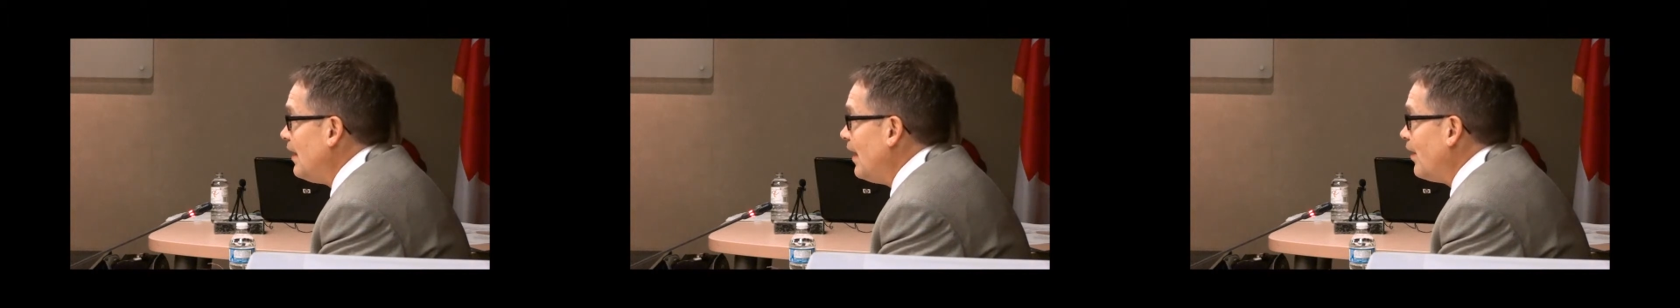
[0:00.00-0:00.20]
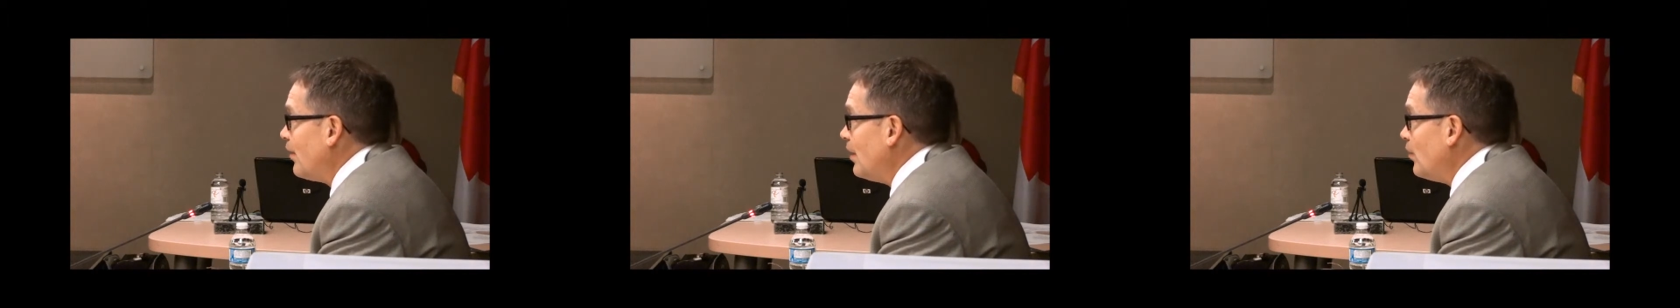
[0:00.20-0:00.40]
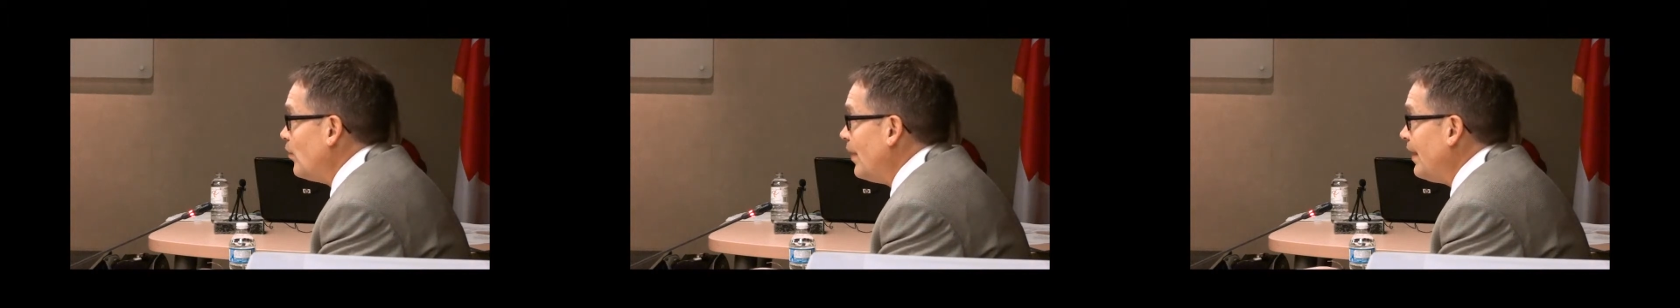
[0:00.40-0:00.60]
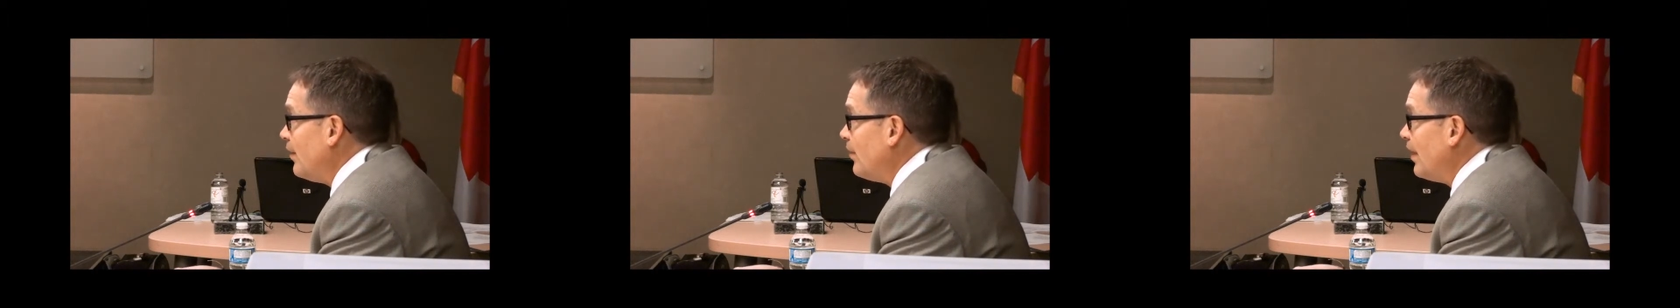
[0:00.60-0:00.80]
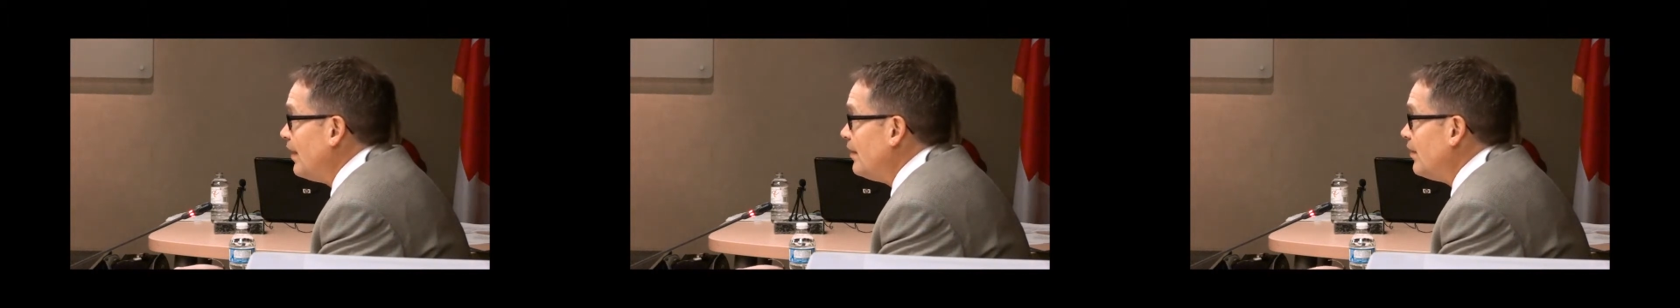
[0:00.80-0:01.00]
out in
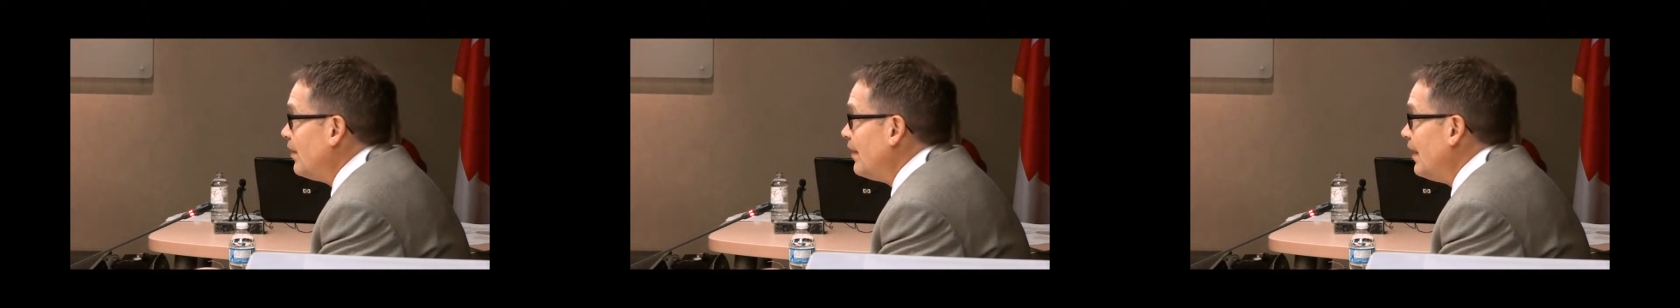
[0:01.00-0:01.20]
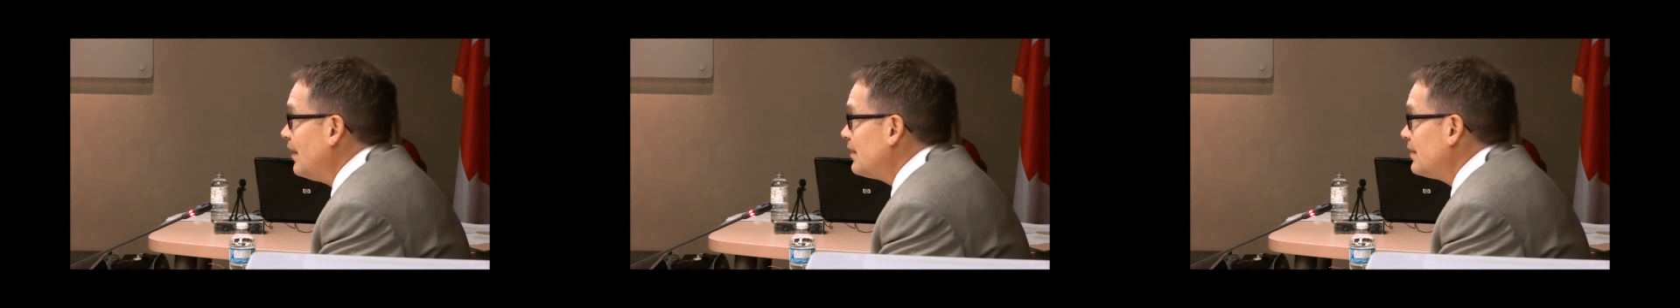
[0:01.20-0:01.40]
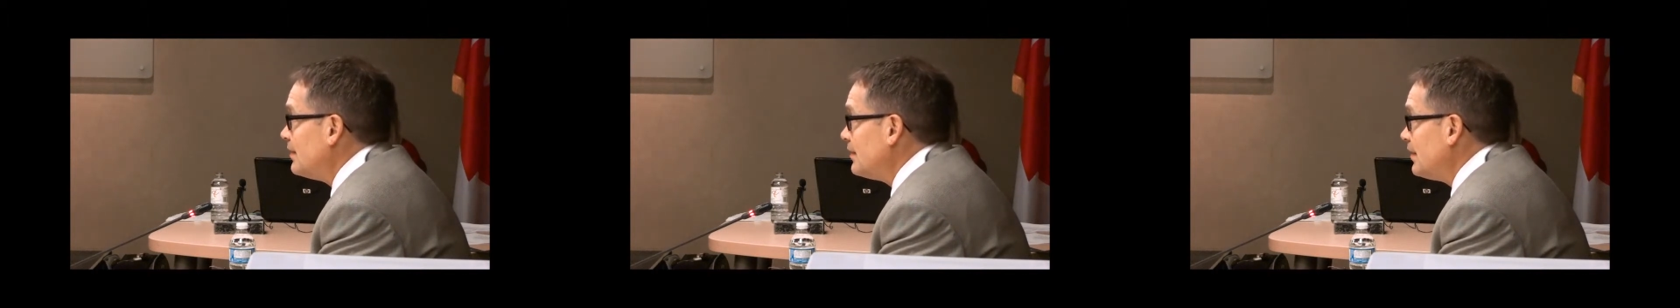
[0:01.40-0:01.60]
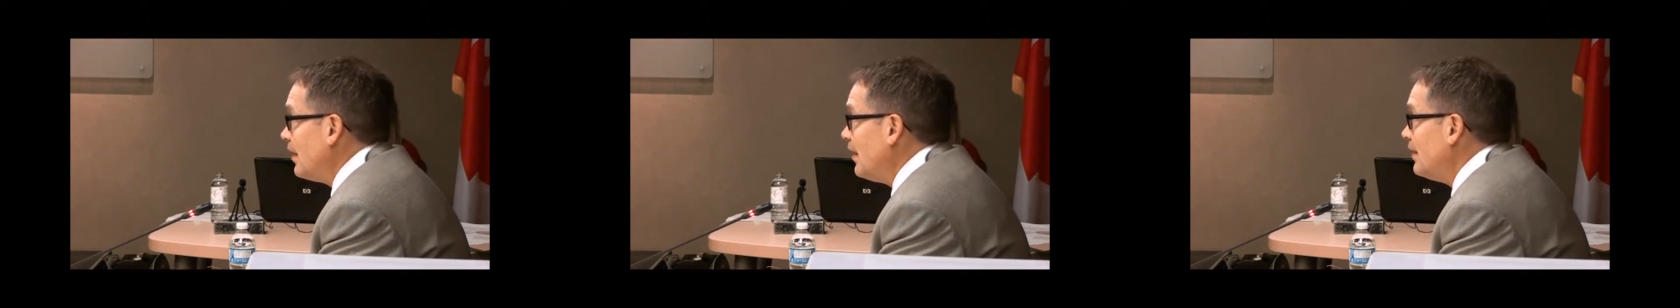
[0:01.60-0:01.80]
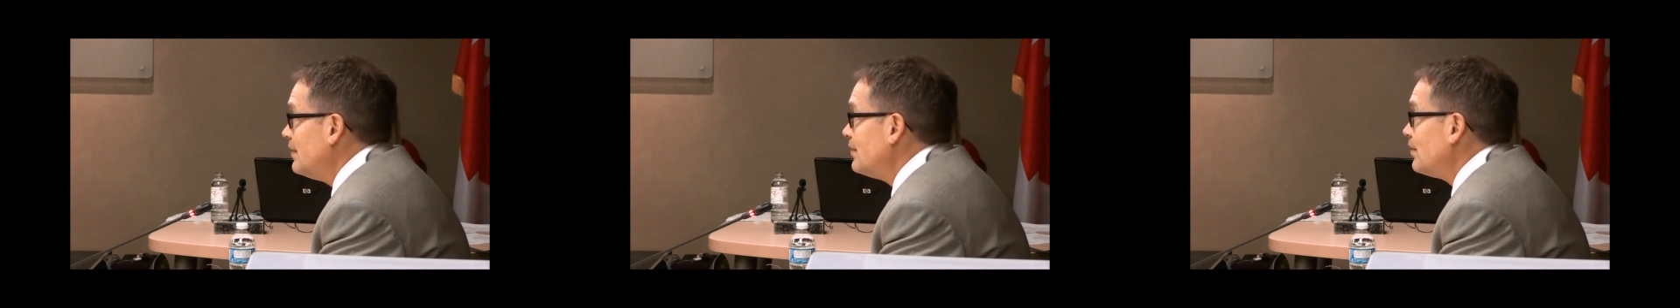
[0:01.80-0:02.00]
Wainwright on
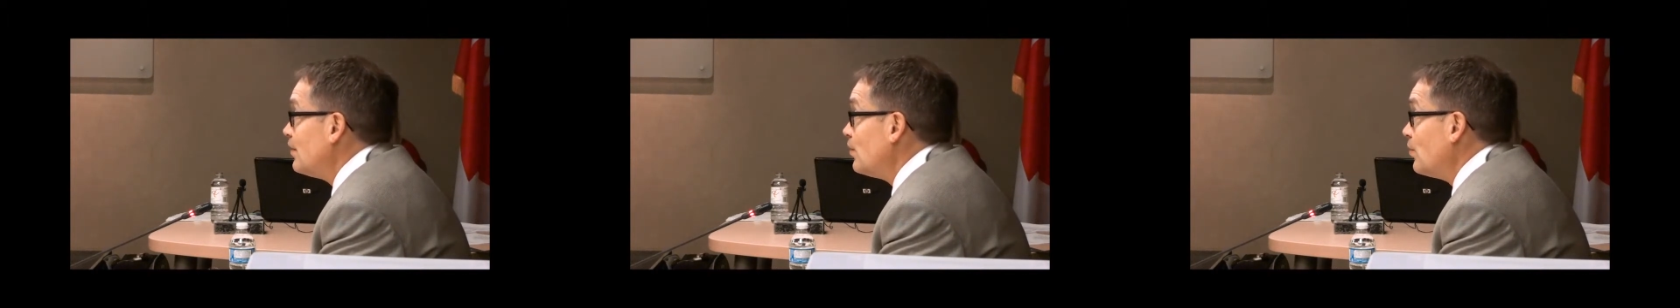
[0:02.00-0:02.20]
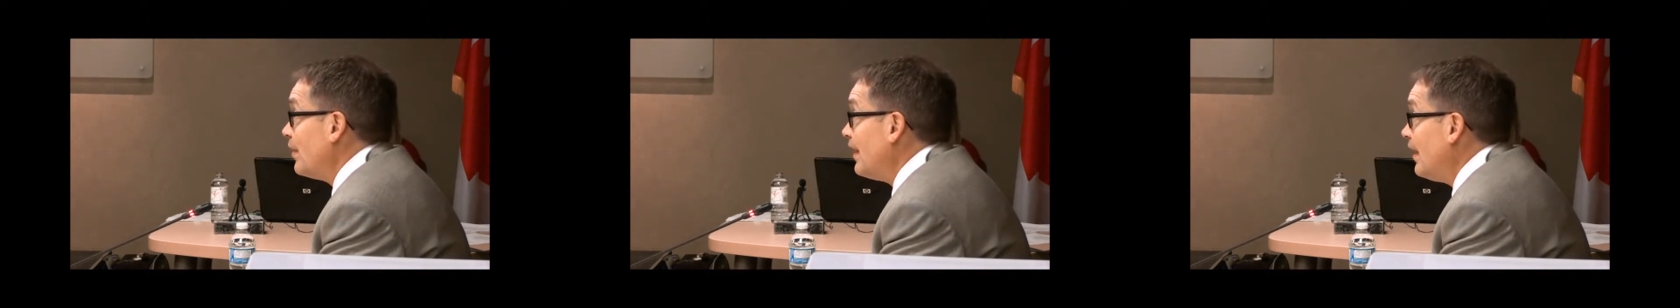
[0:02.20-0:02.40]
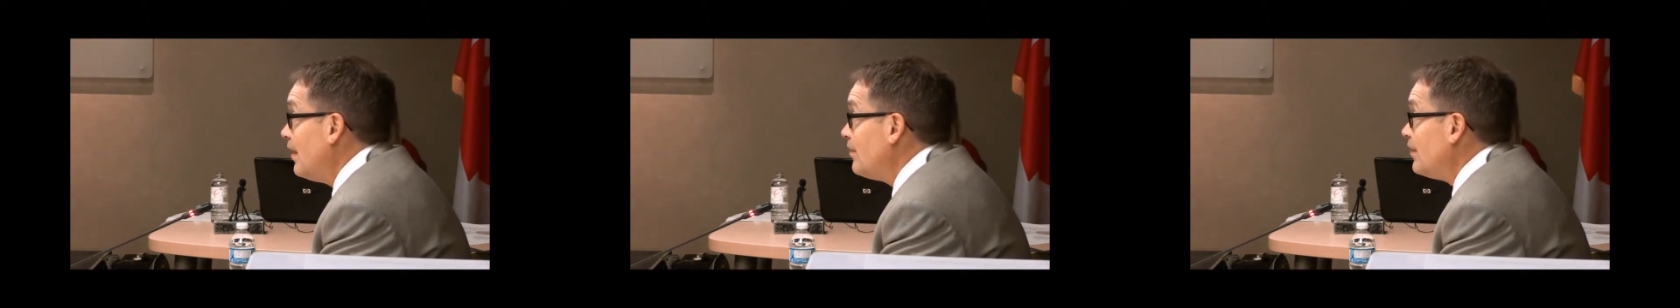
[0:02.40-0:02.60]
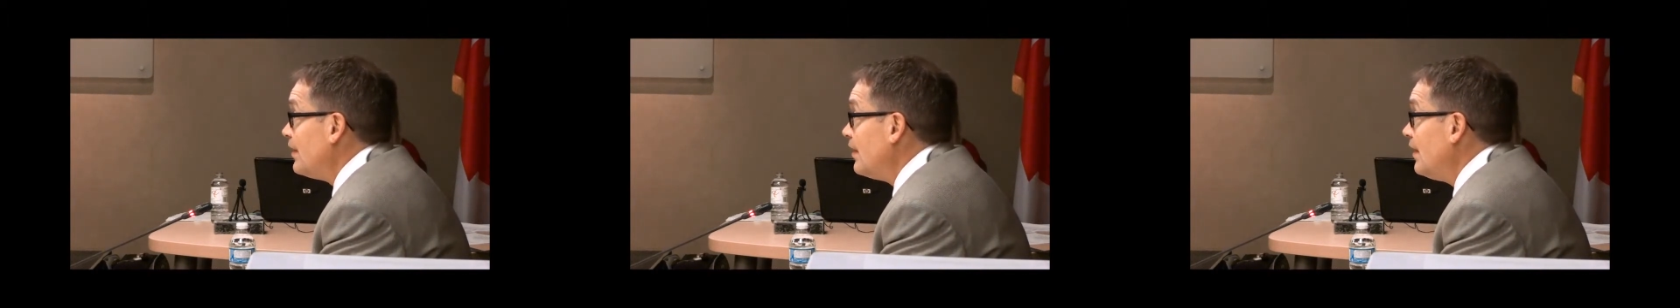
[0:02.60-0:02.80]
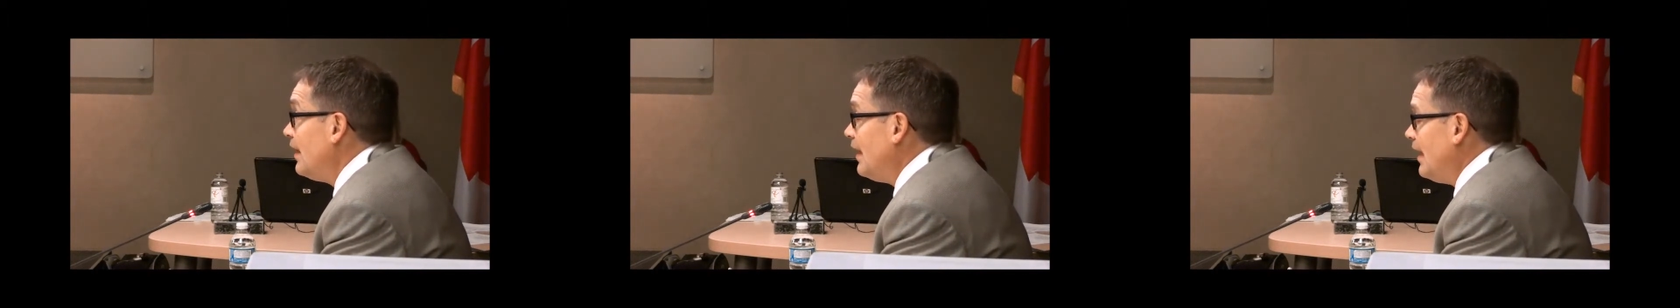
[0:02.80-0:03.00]
exercise or
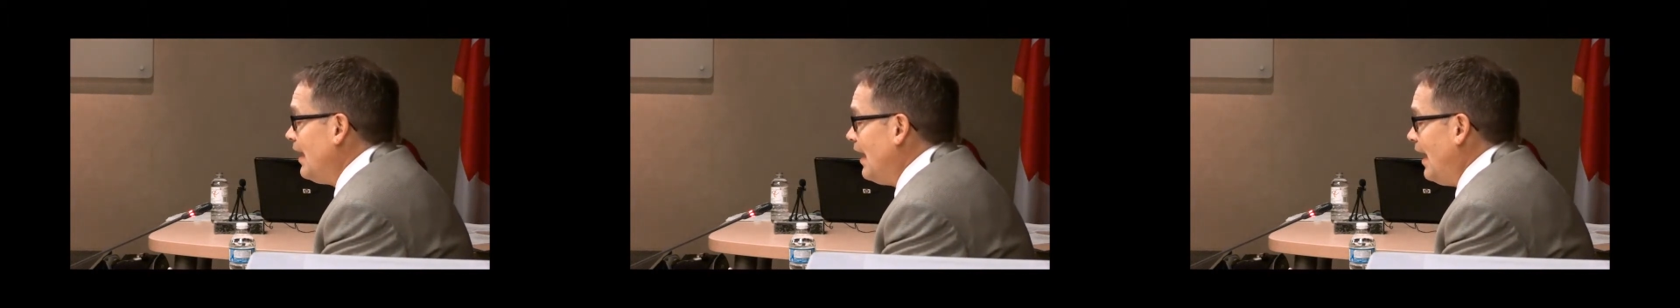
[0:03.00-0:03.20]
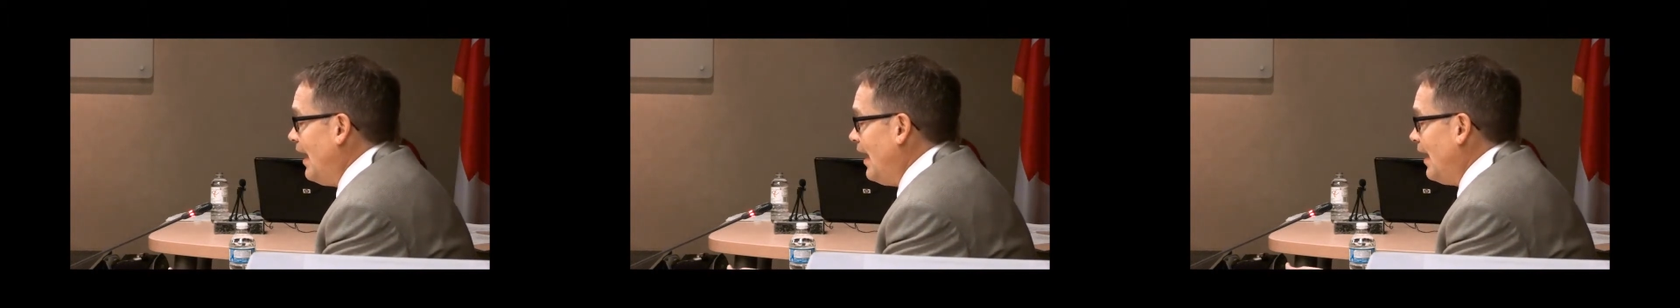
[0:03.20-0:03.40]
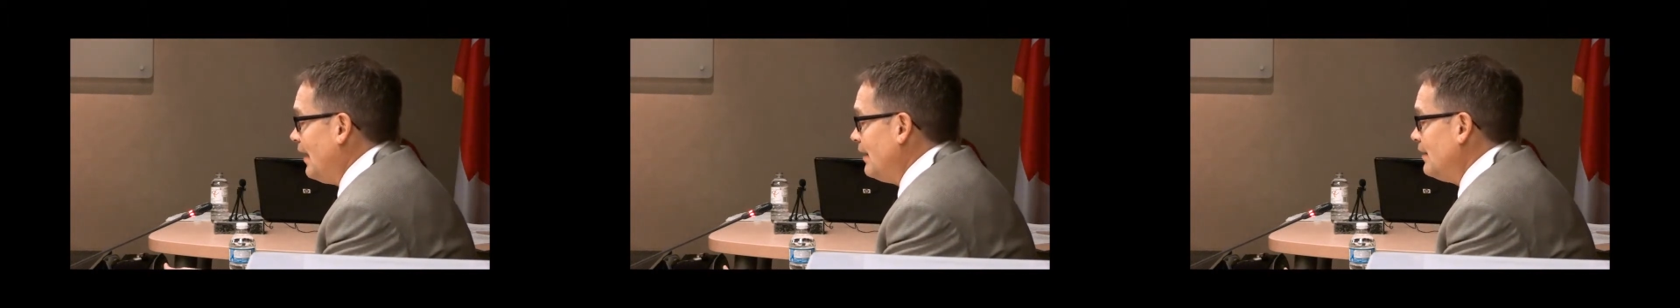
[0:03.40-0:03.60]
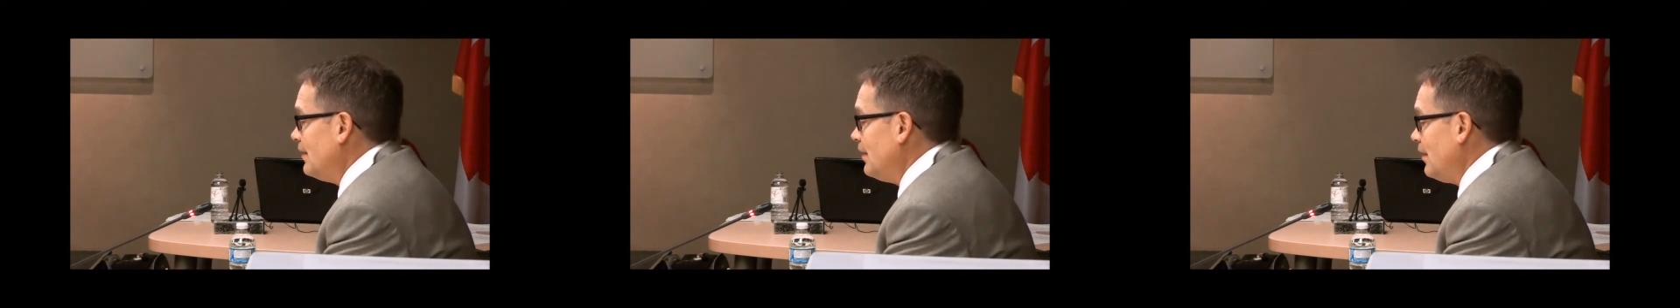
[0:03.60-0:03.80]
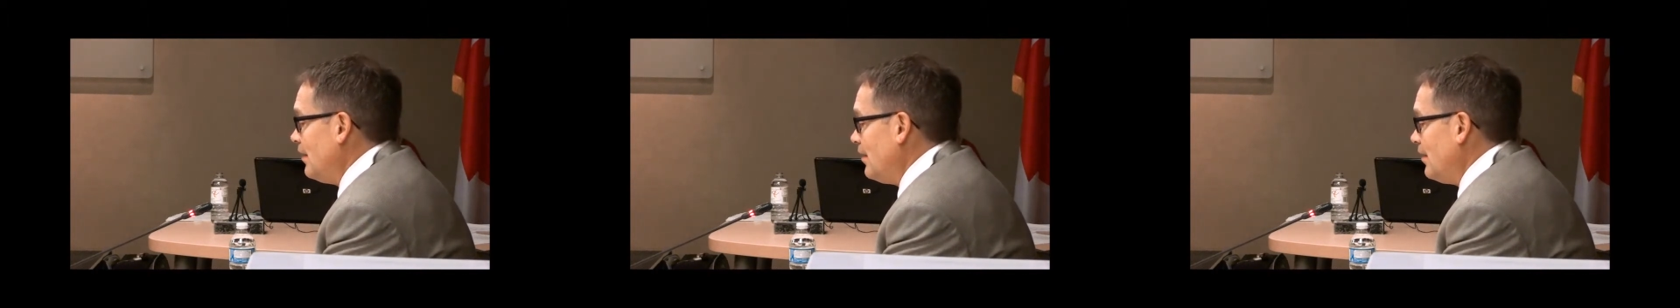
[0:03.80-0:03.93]
whatever, and